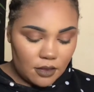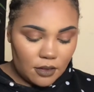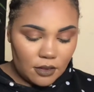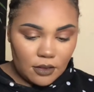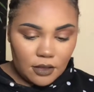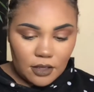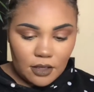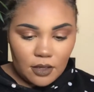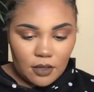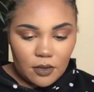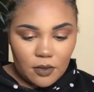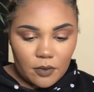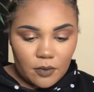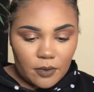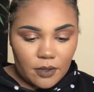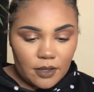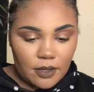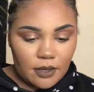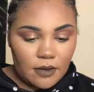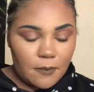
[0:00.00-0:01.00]

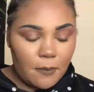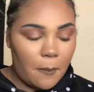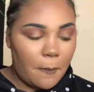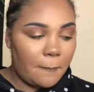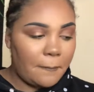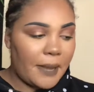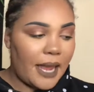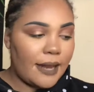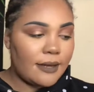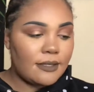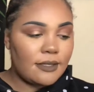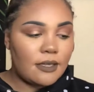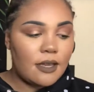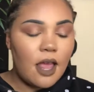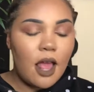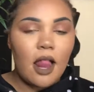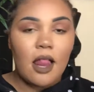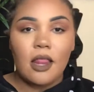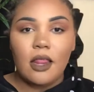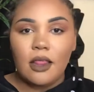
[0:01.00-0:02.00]
liquid matte
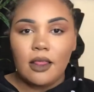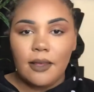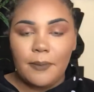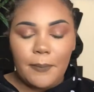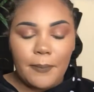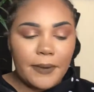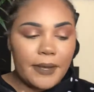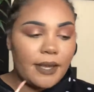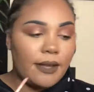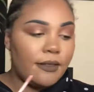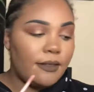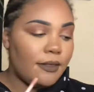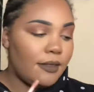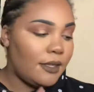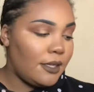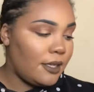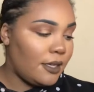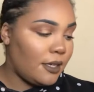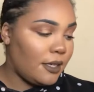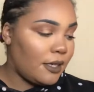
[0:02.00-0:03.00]
lip in
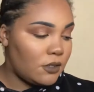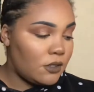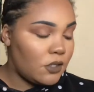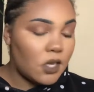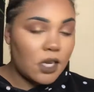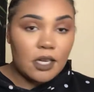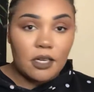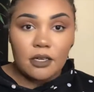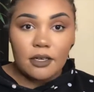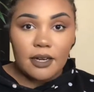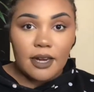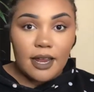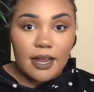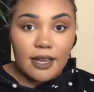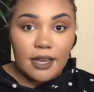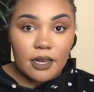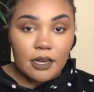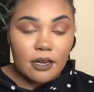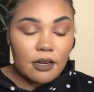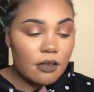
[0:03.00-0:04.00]
the shade
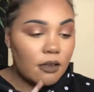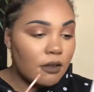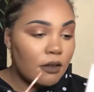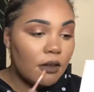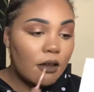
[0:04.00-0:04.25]
Naked.